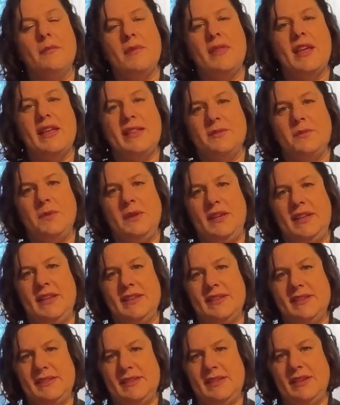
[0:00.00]
of that
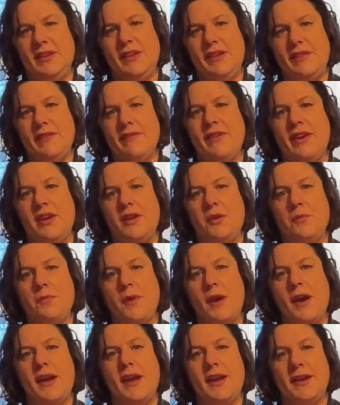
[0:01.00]
sweetness still in the final
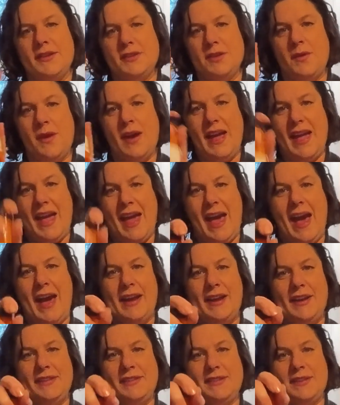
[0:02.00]
product. So I
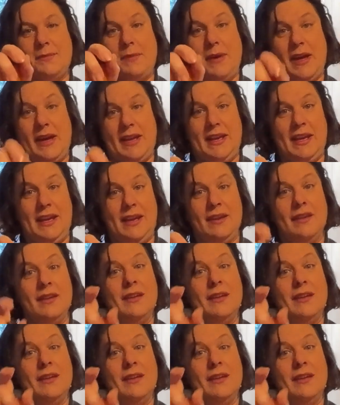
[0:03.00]
added some honey